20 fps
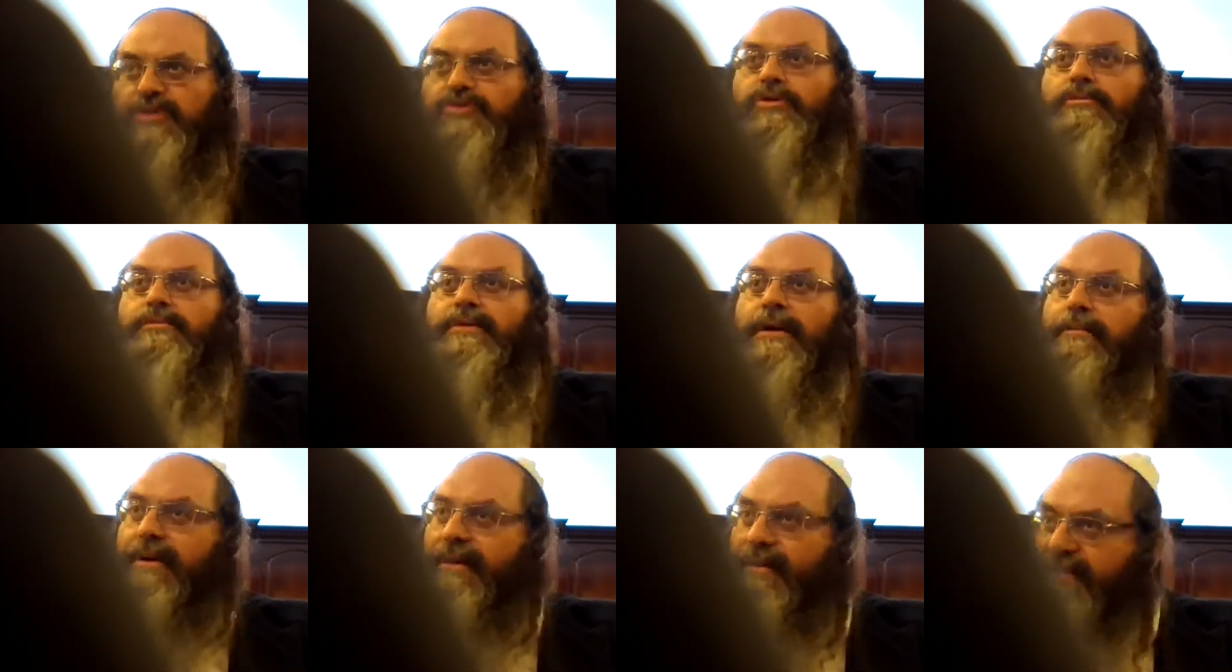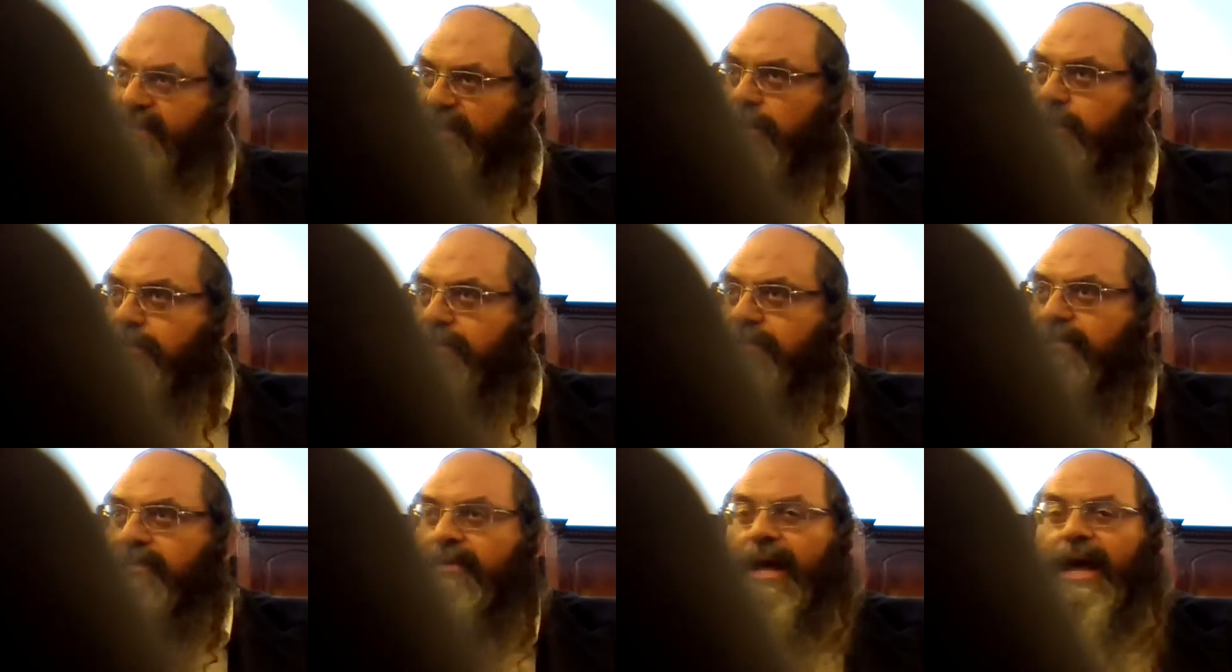This will be a bit
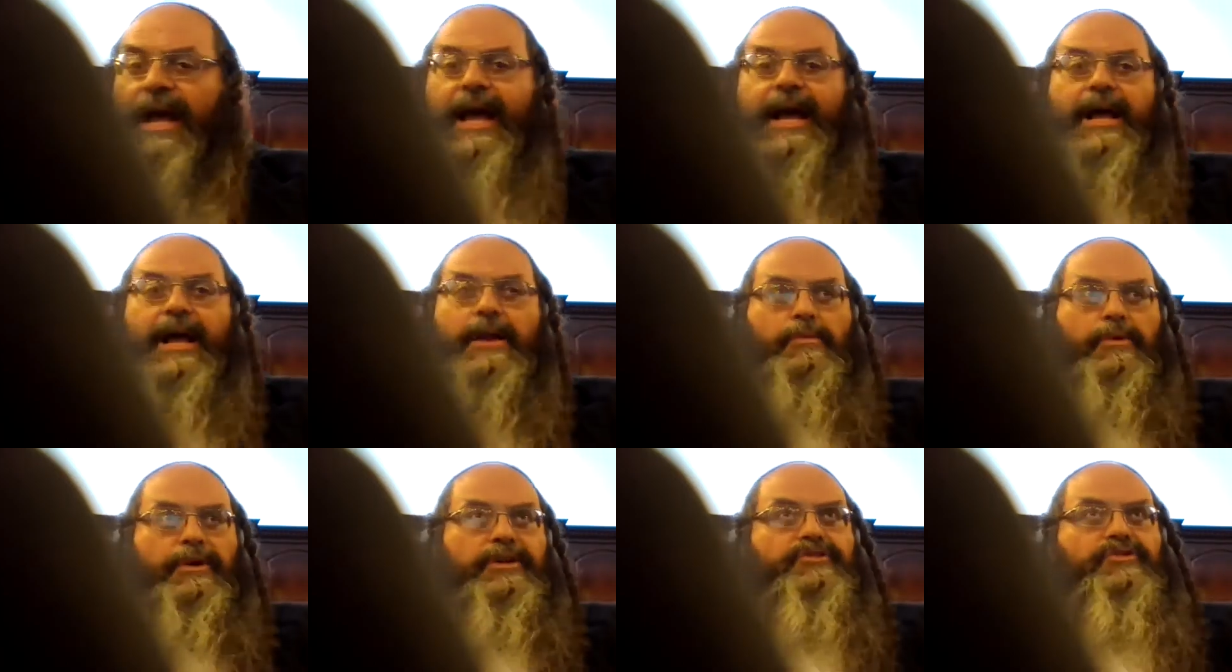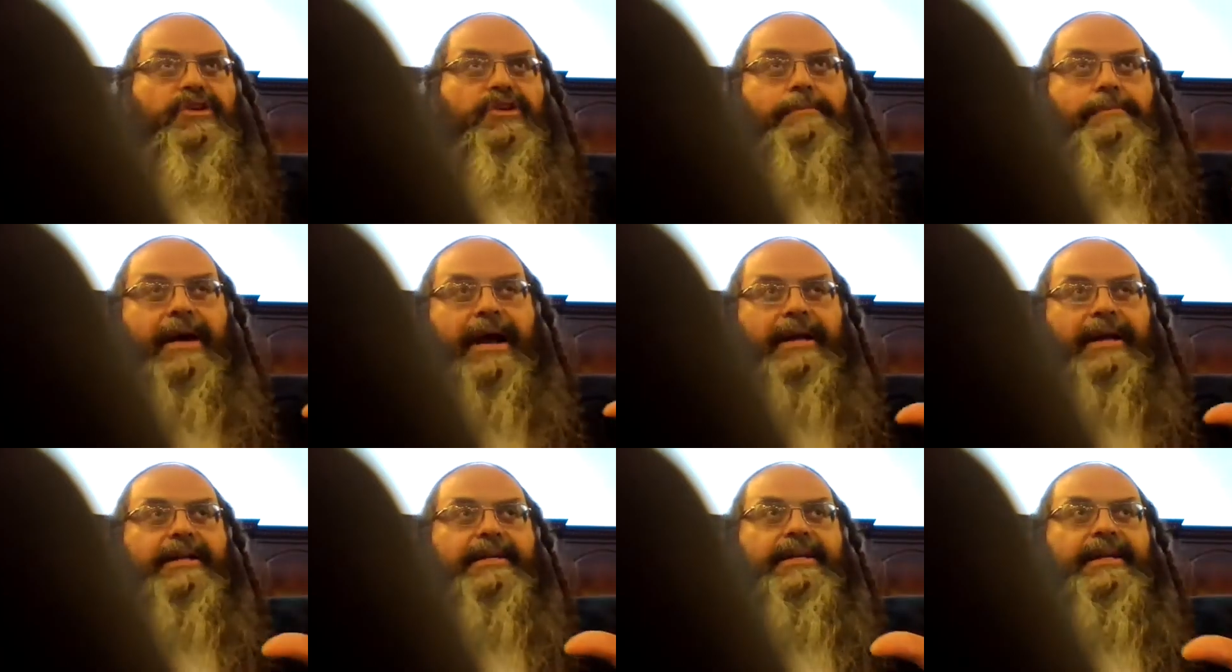deep, and we're going to try to
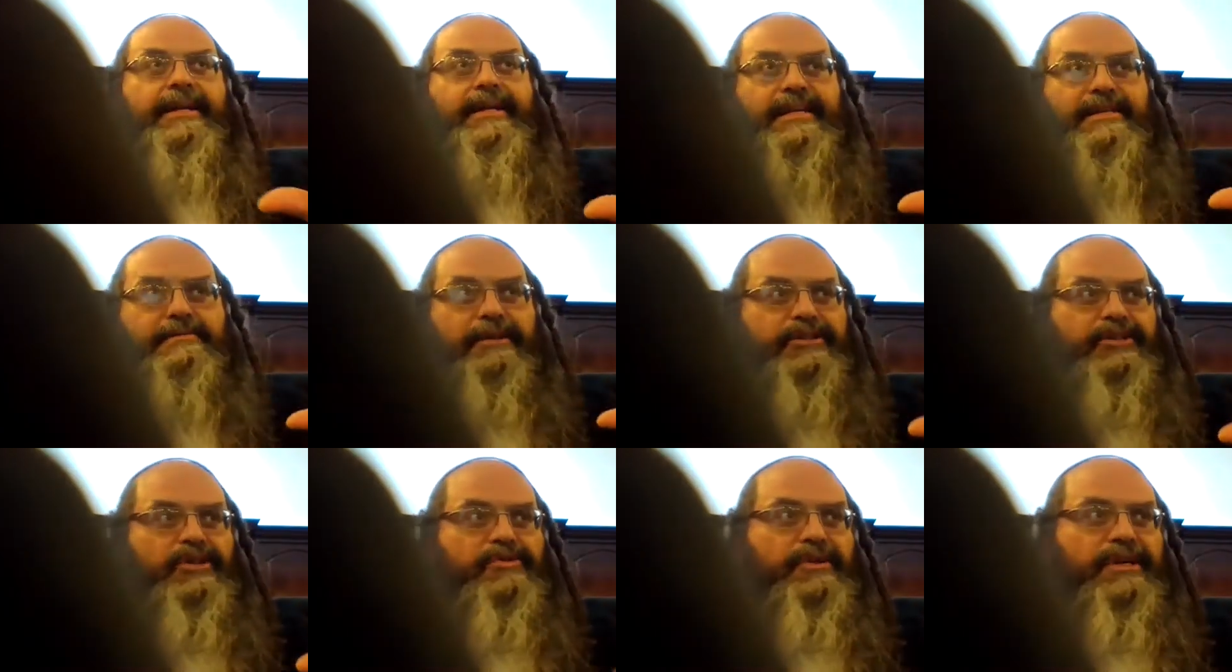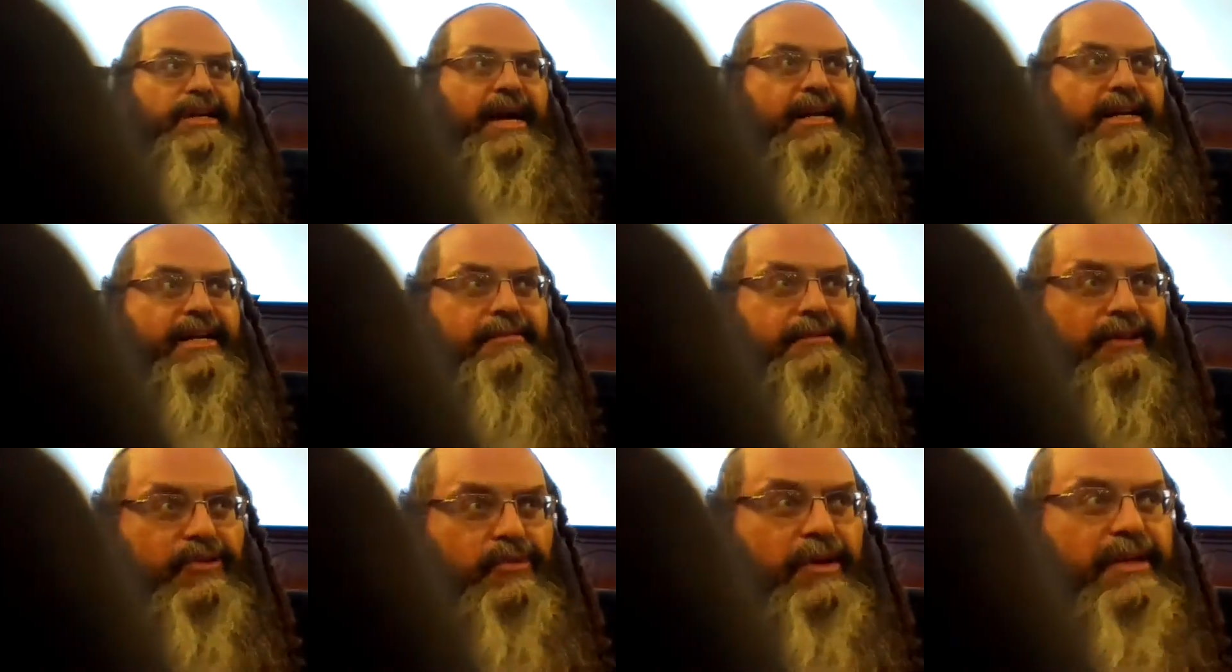pack it in as much as we can
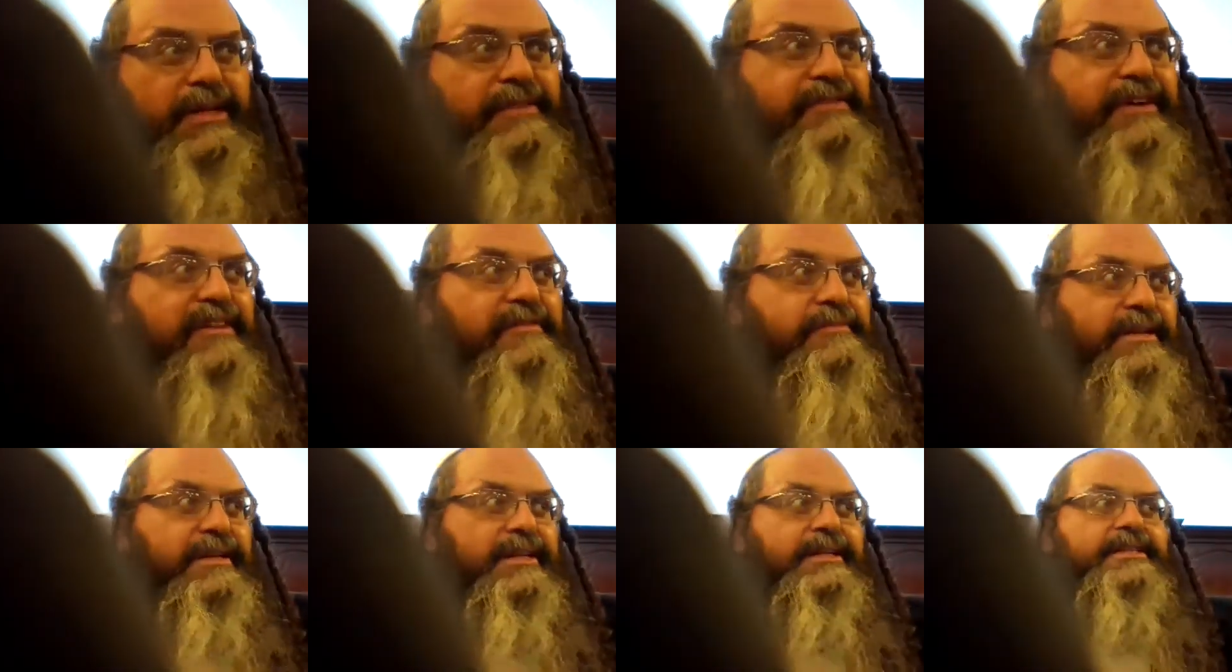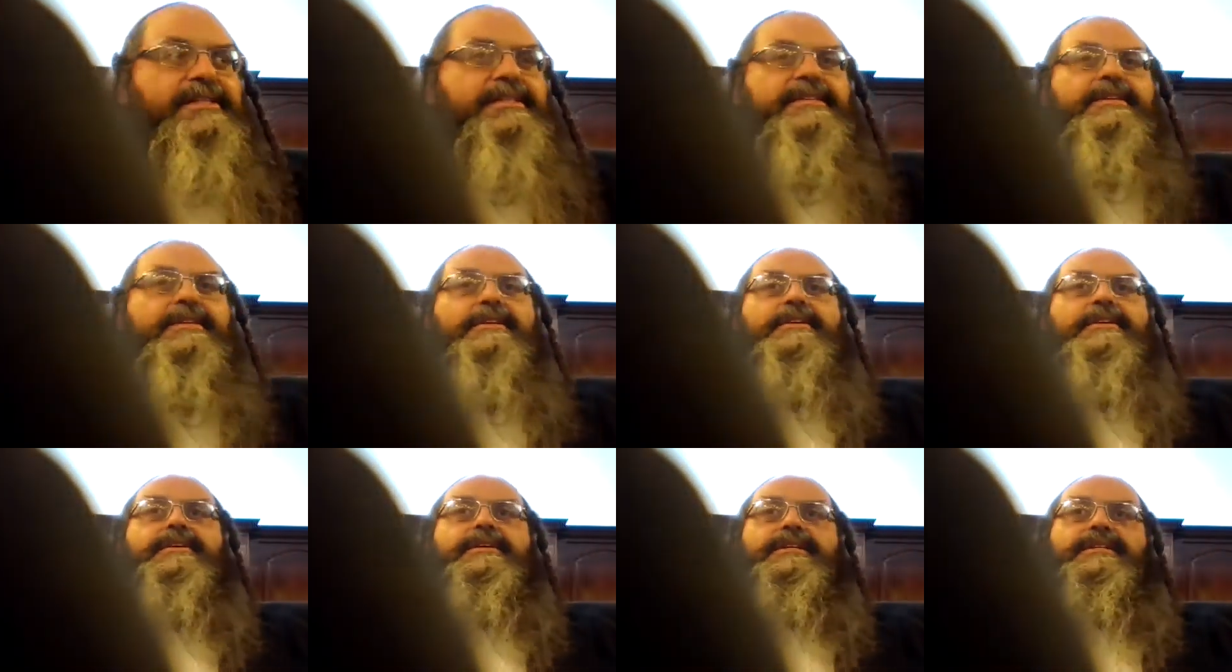in about 25
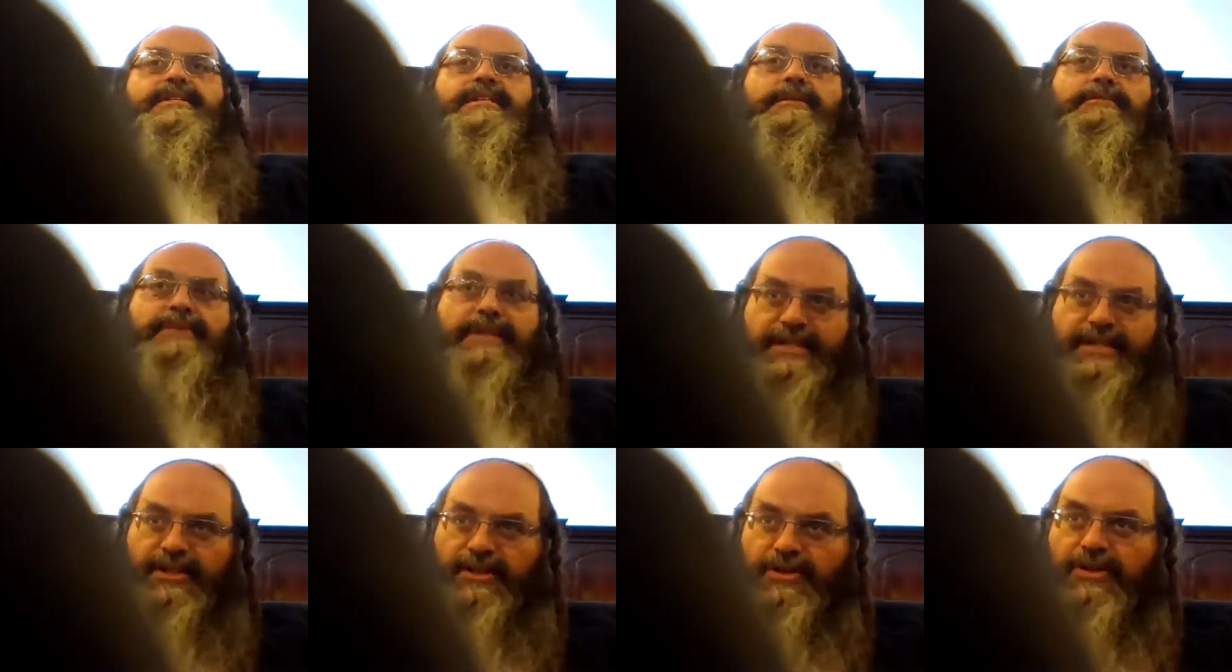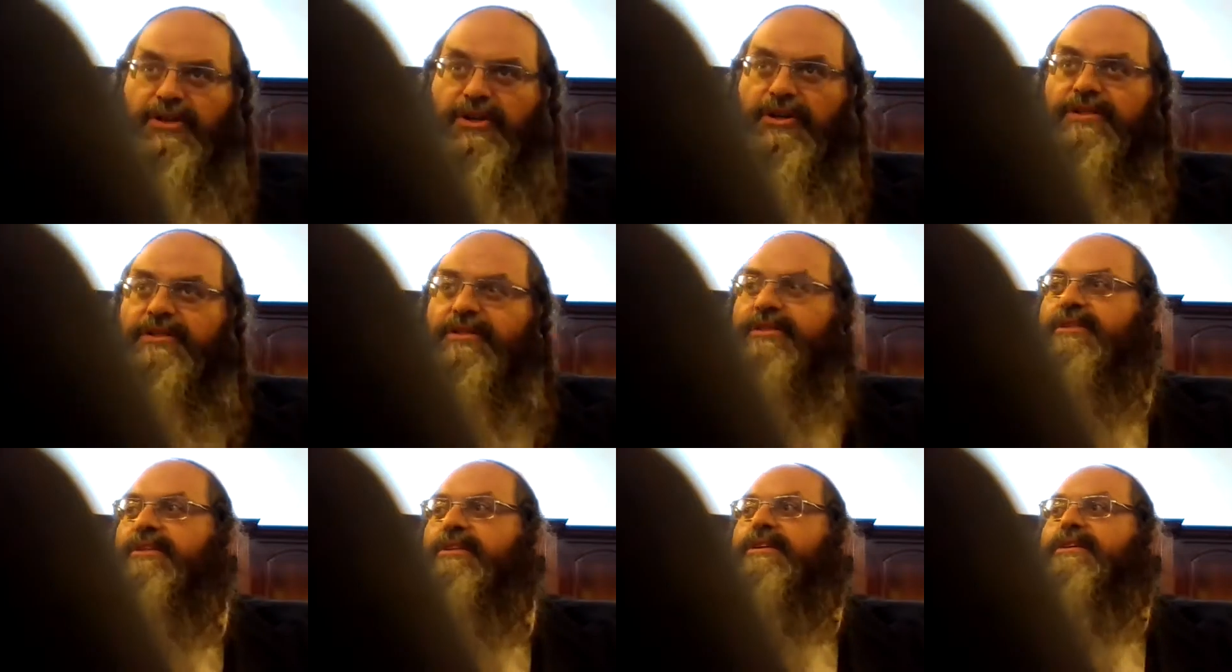minutes, some
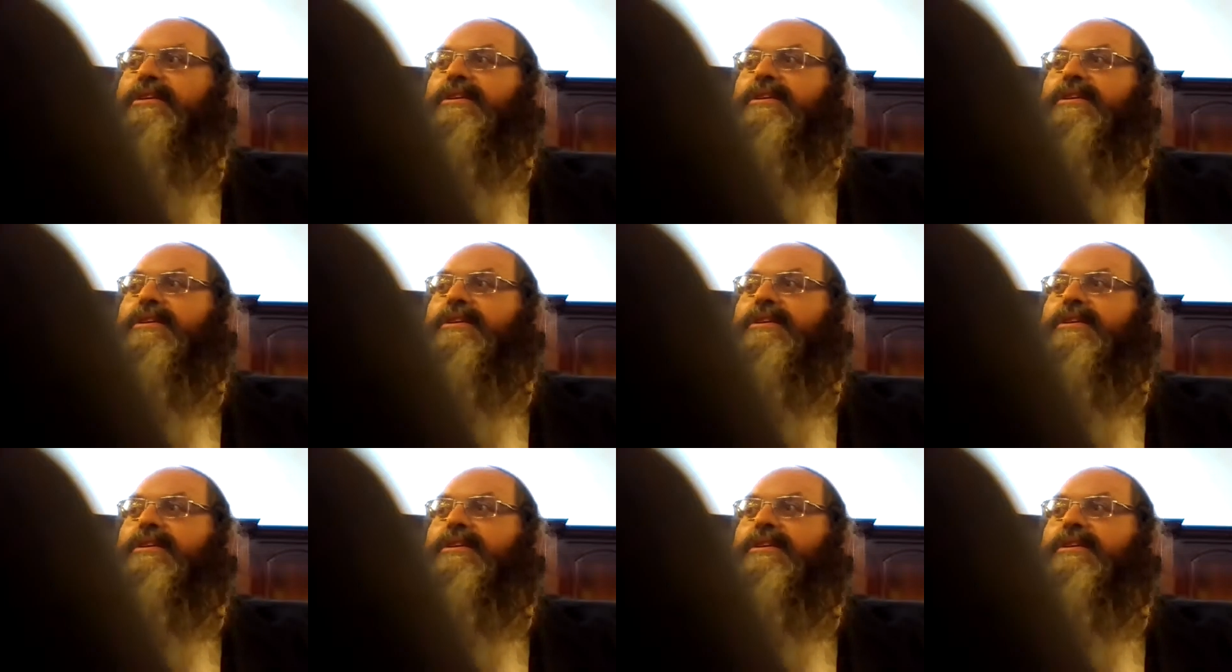yesodot.